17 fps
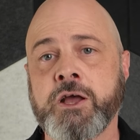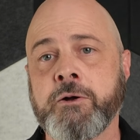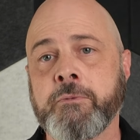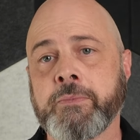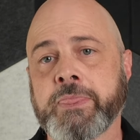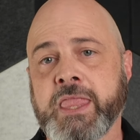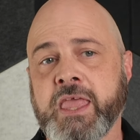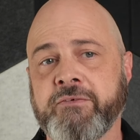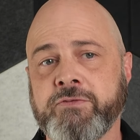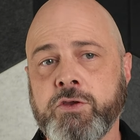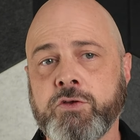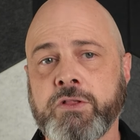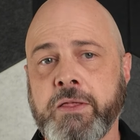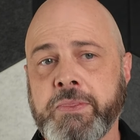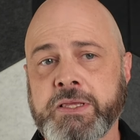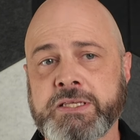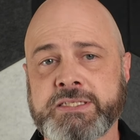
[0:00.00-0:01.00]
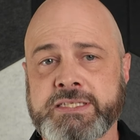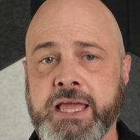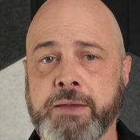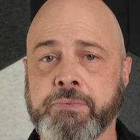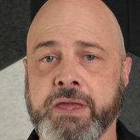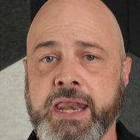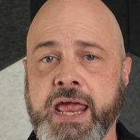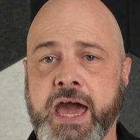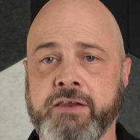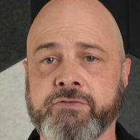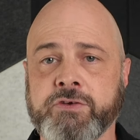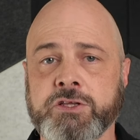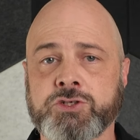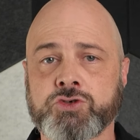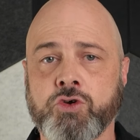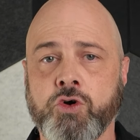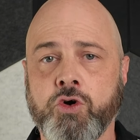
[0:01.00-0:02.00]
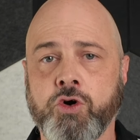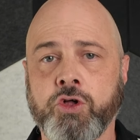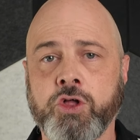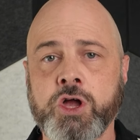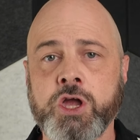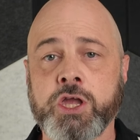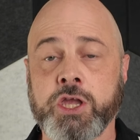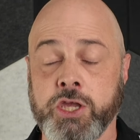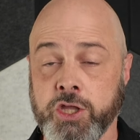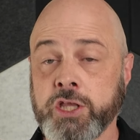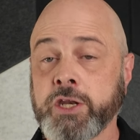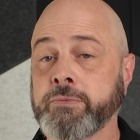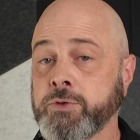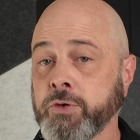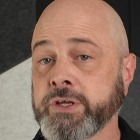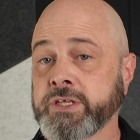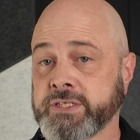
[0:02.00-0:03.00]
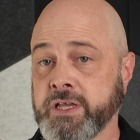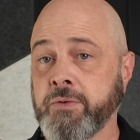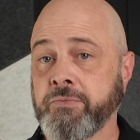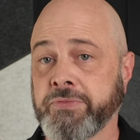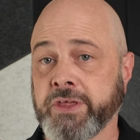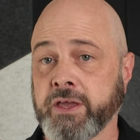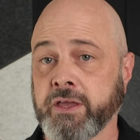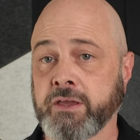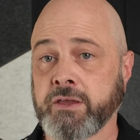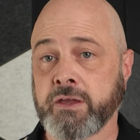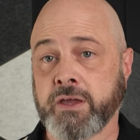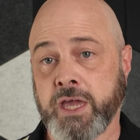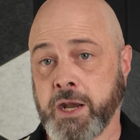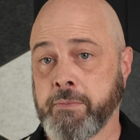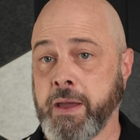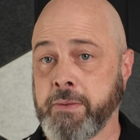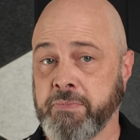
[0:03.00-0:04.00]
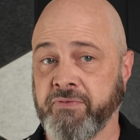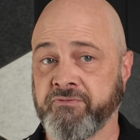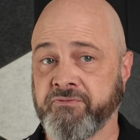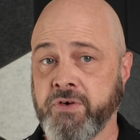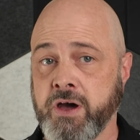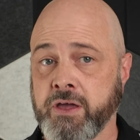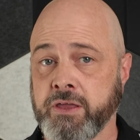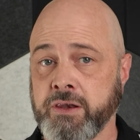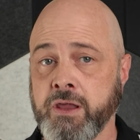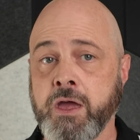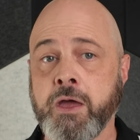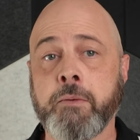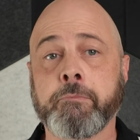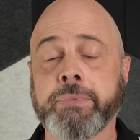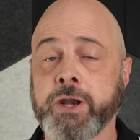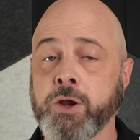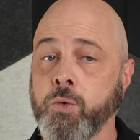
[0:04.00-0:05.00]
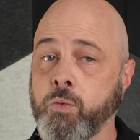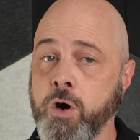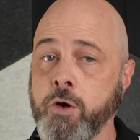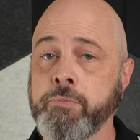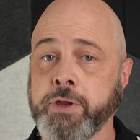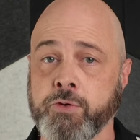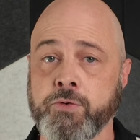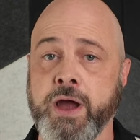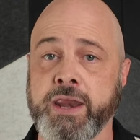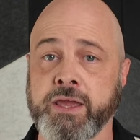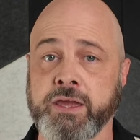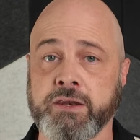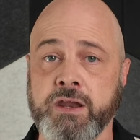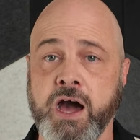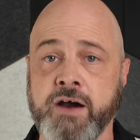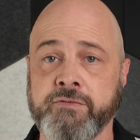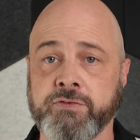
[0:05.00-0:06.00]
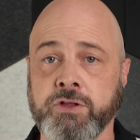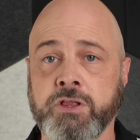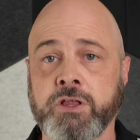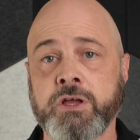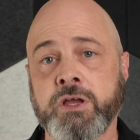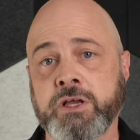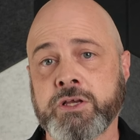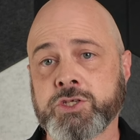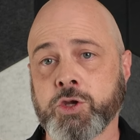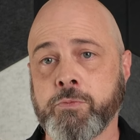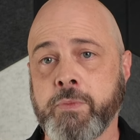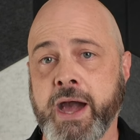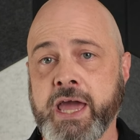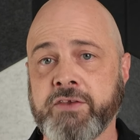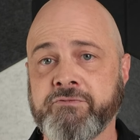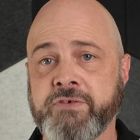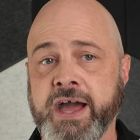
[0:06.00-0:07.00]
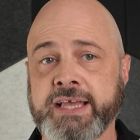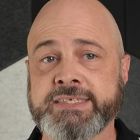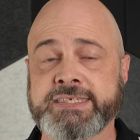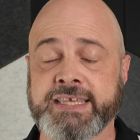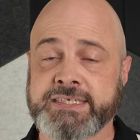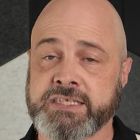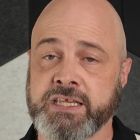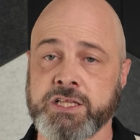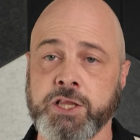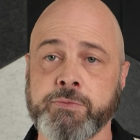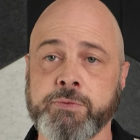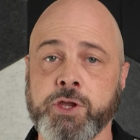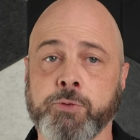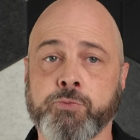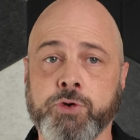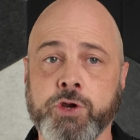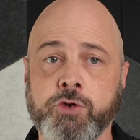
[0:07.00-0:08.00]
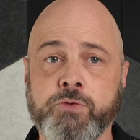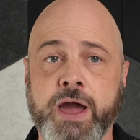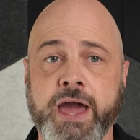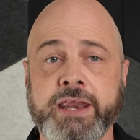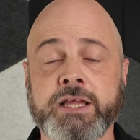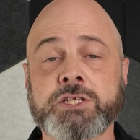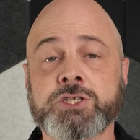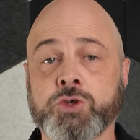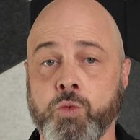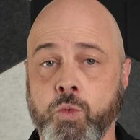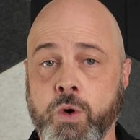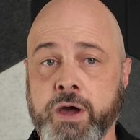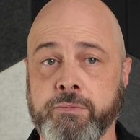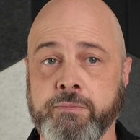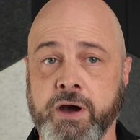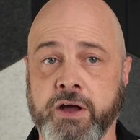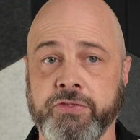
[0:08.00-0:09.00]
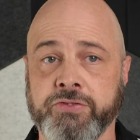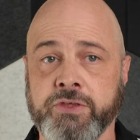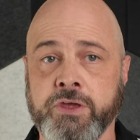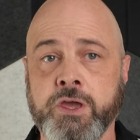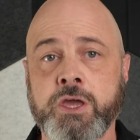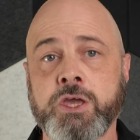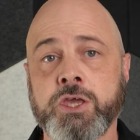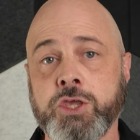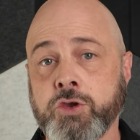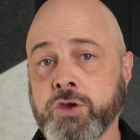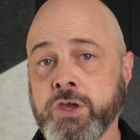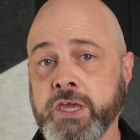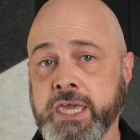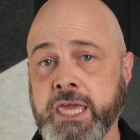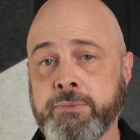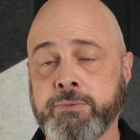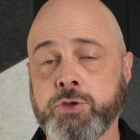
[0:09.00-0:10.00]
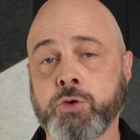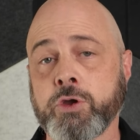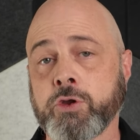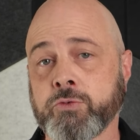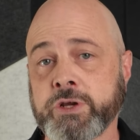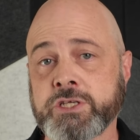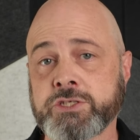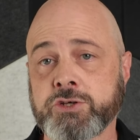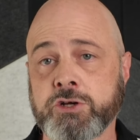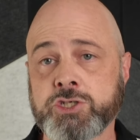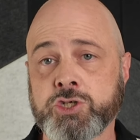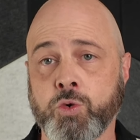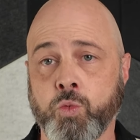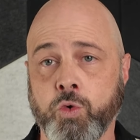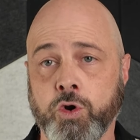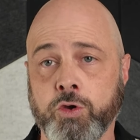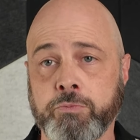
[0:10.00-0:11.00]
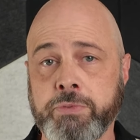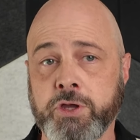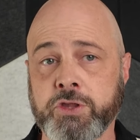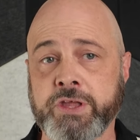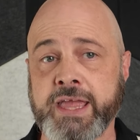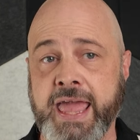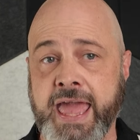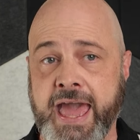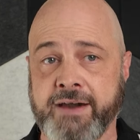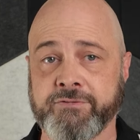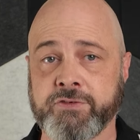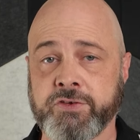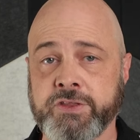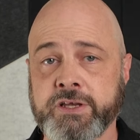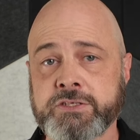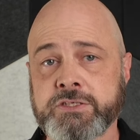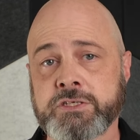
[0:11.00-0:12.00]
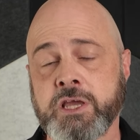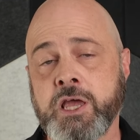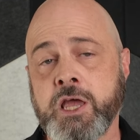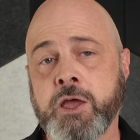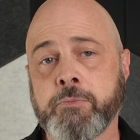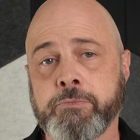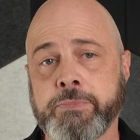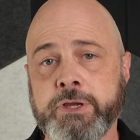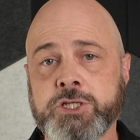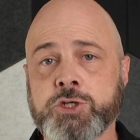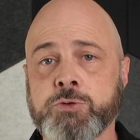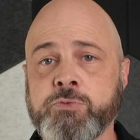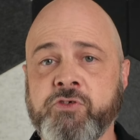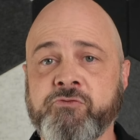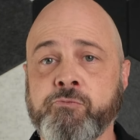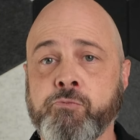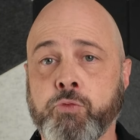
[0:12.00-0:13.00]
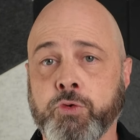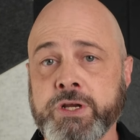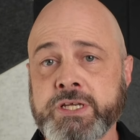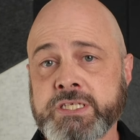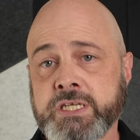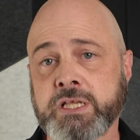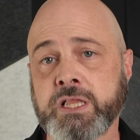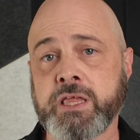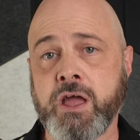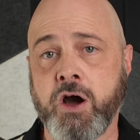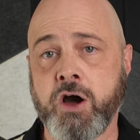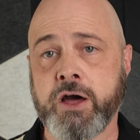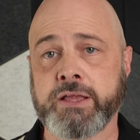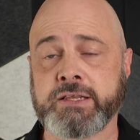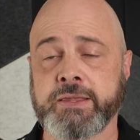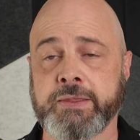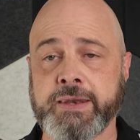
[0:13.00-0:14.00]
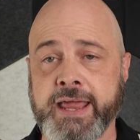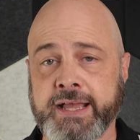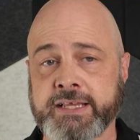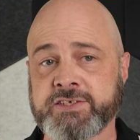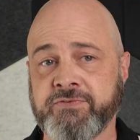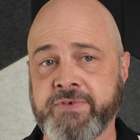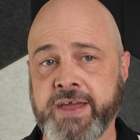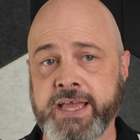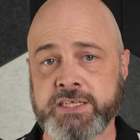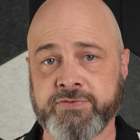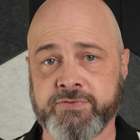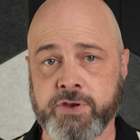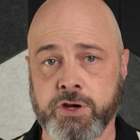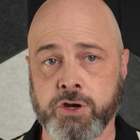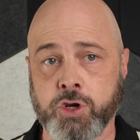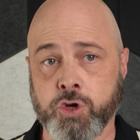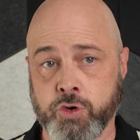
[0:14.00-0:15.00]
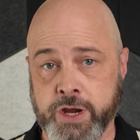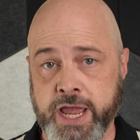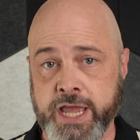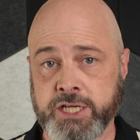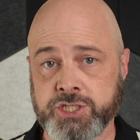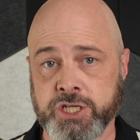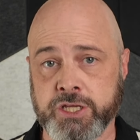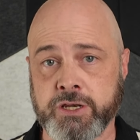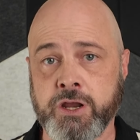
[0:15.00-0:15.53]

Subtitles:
If you let this step get out of control, you'll end up doing something, and it might be fun, but it won't be writing a novel. So my advice is to limit your pre-writing to 1 month. You can keep doing research and world building after this, but you should move briskly on to the next phase of your creation